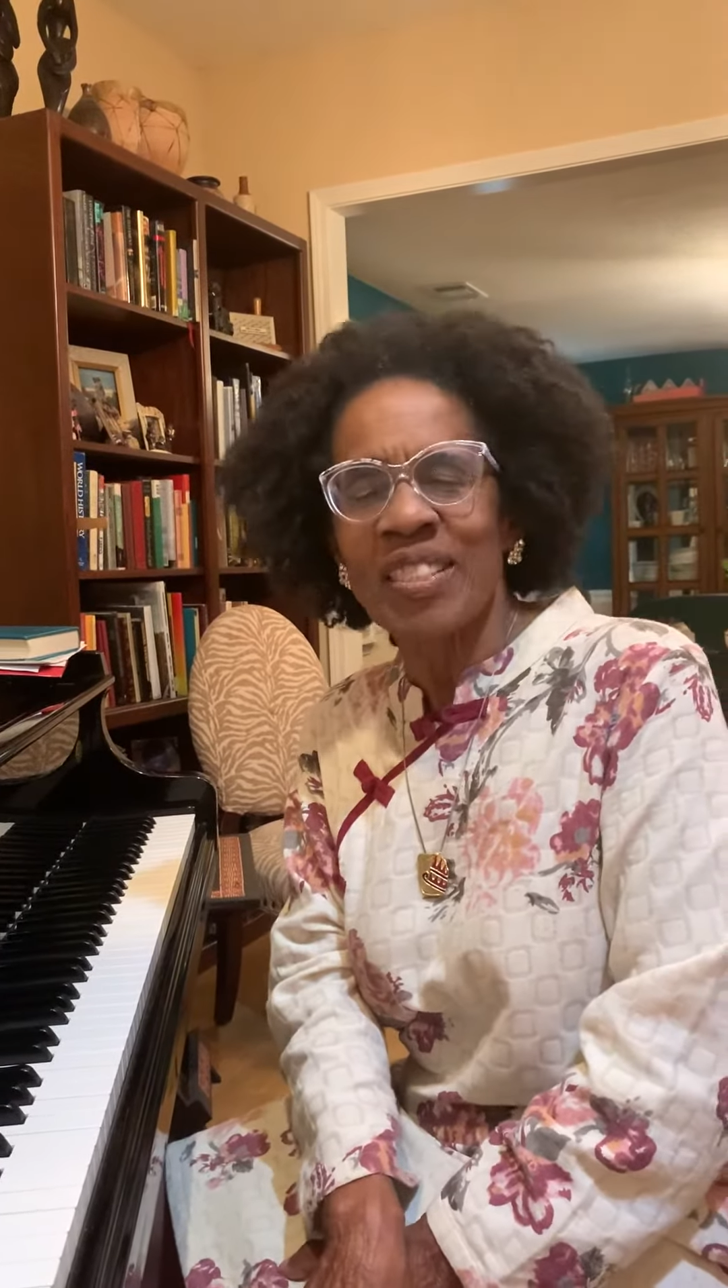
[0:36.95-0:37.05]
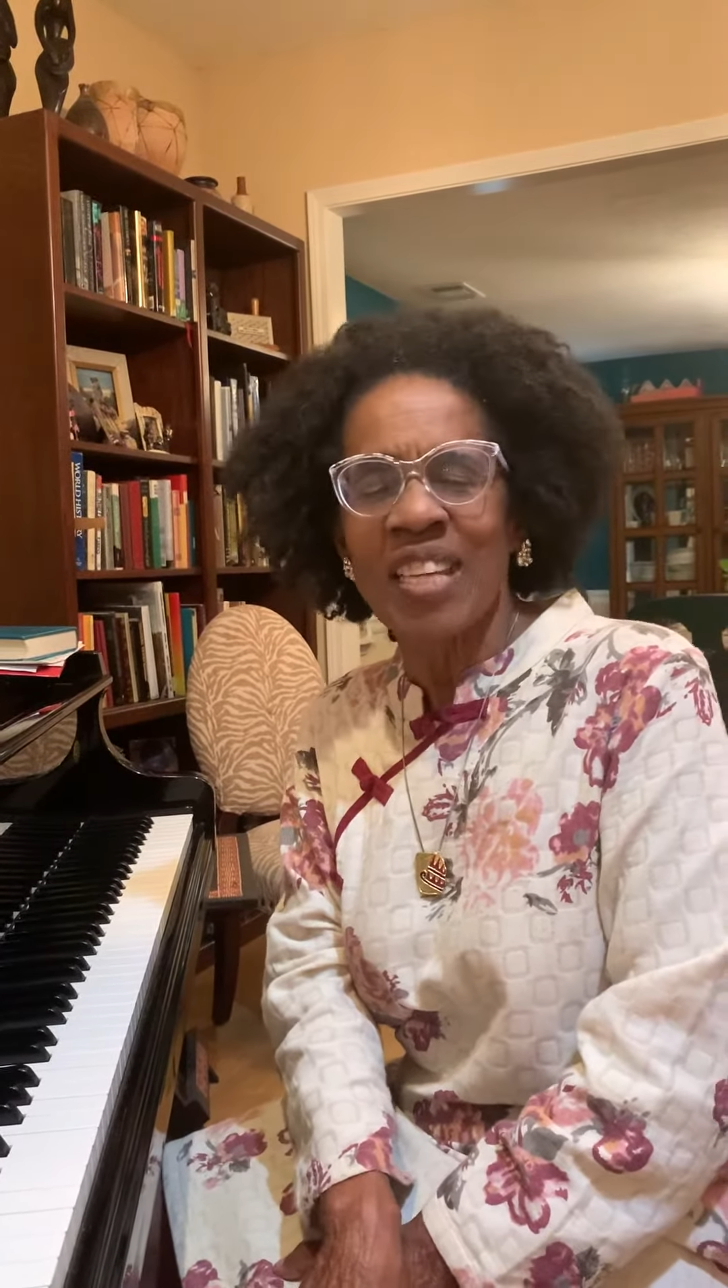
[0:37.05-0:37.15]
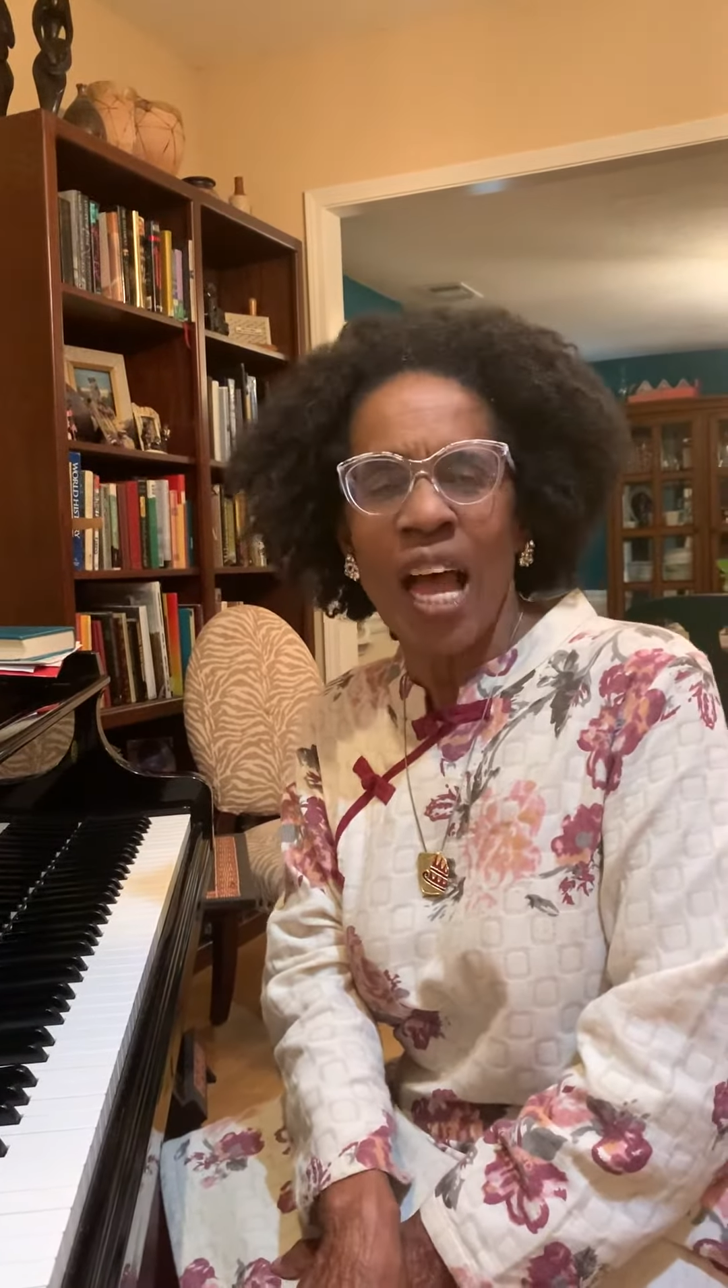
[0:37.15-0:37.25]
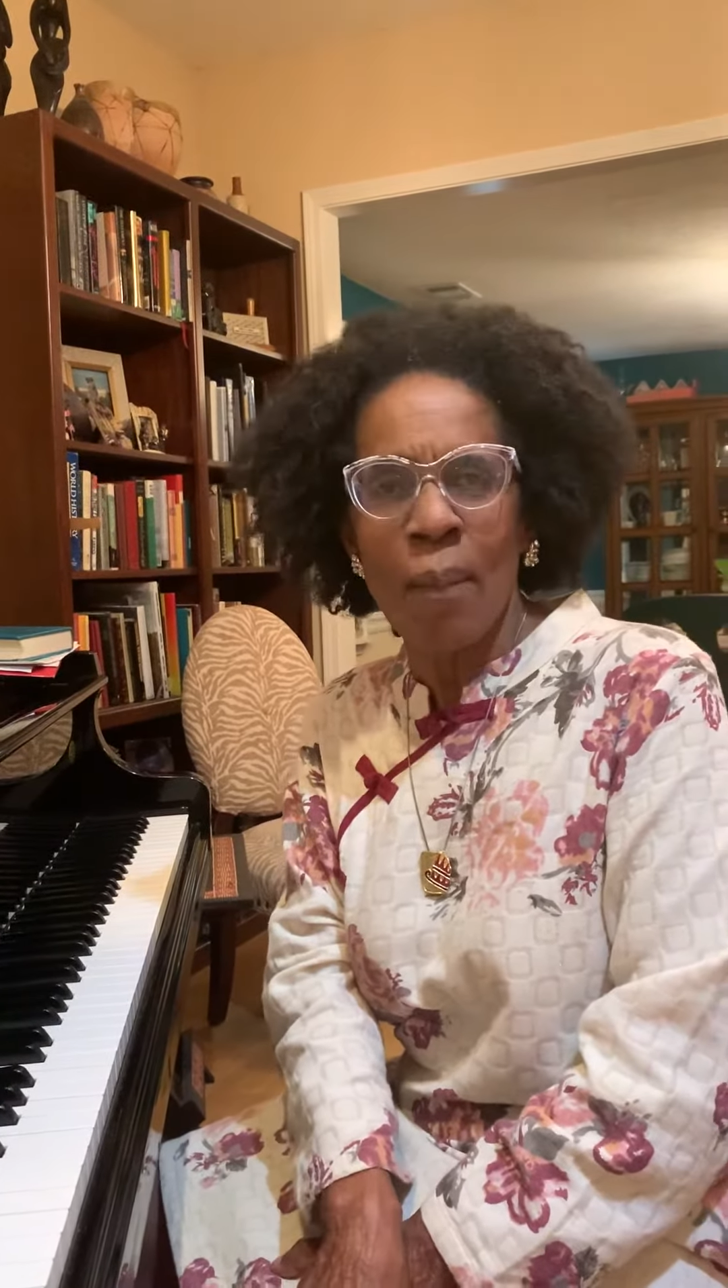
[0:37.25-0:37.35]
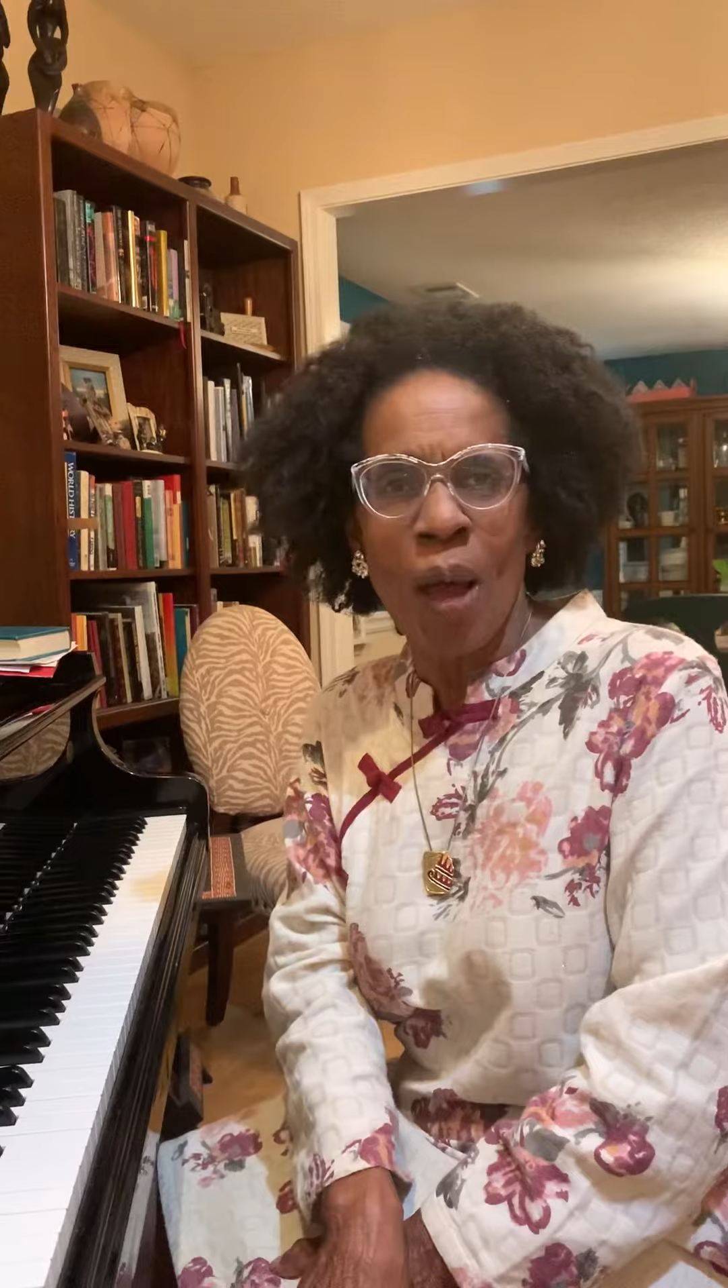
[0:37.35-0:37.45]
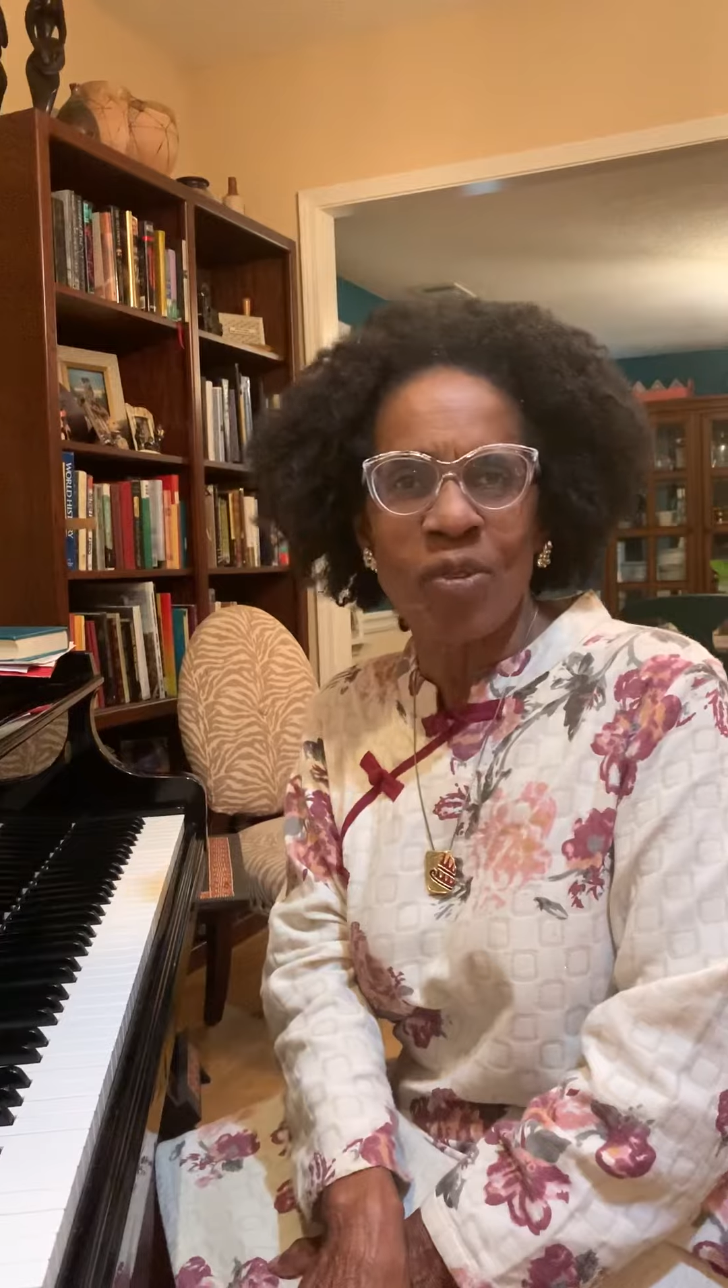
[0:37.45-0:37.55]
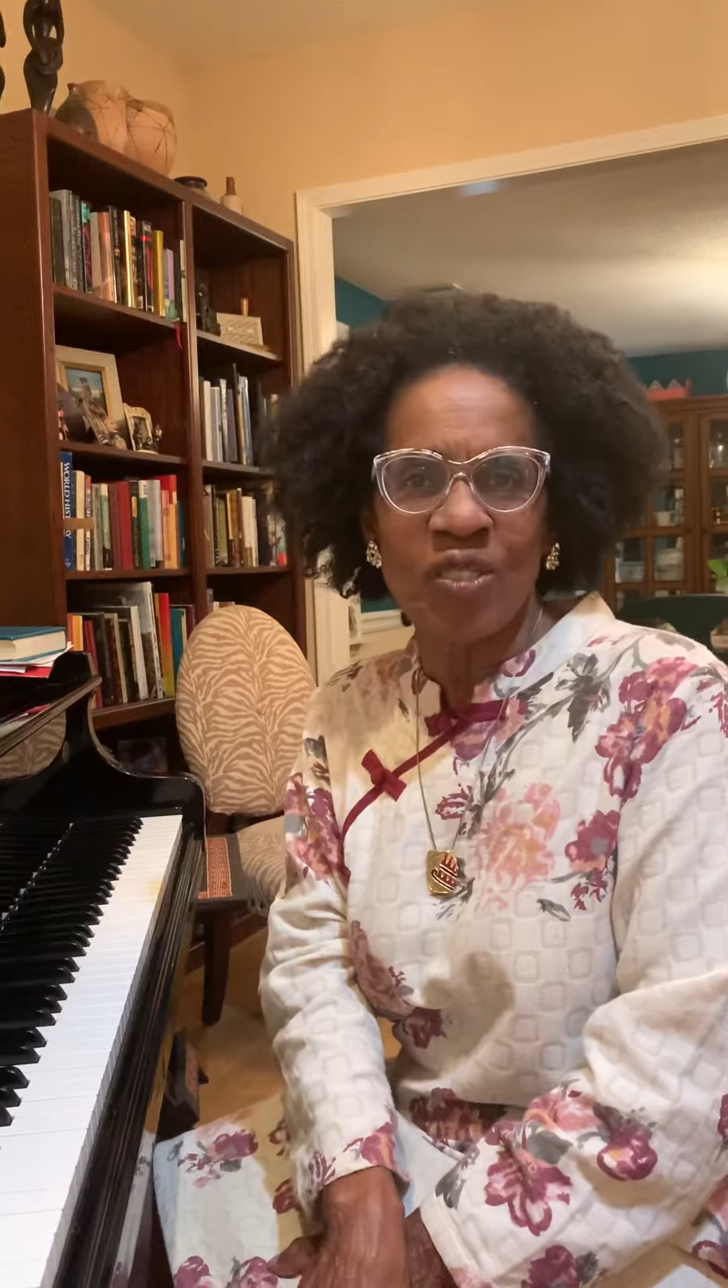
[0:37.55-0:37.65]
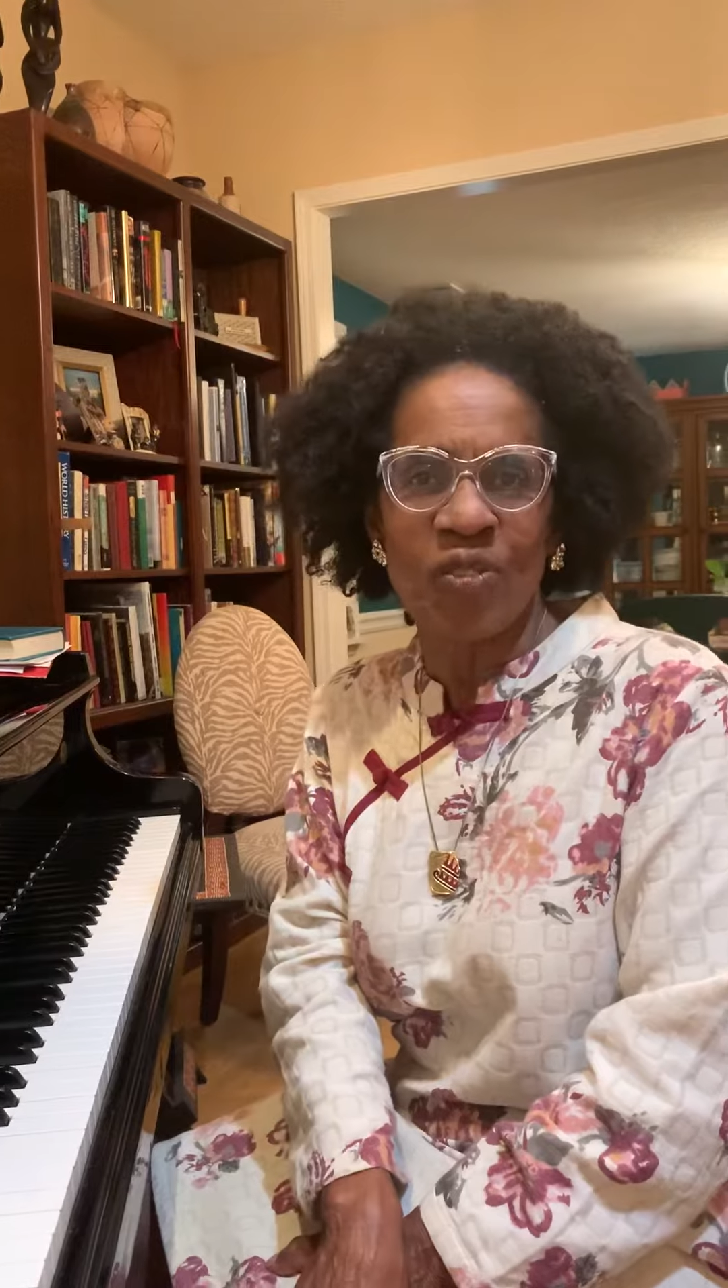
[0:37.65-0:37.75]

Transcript: time I was